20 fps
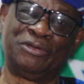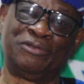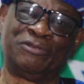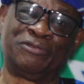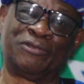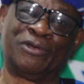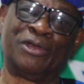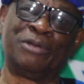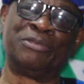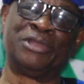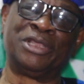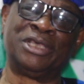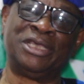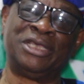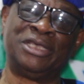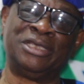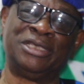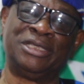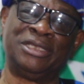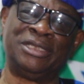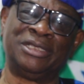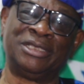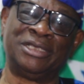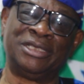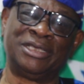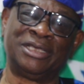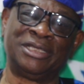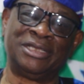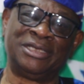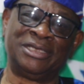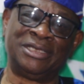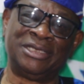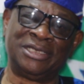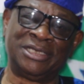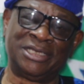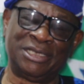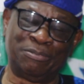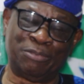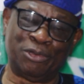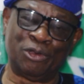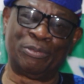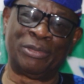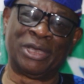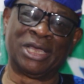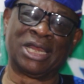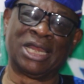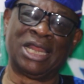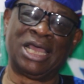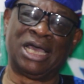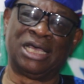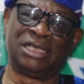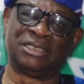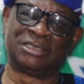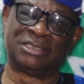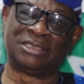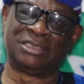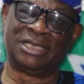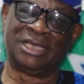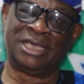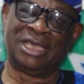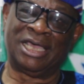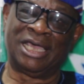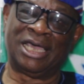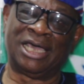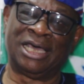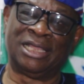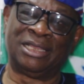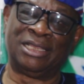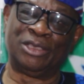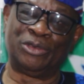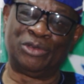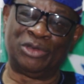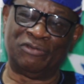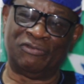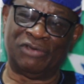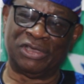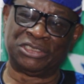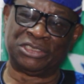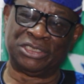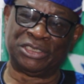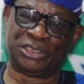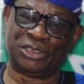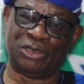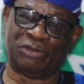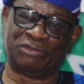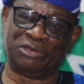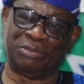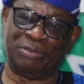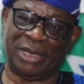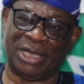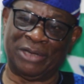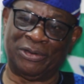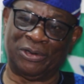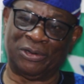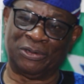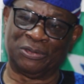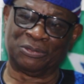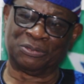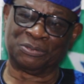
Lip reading: from the diploma class at the University of Ibadan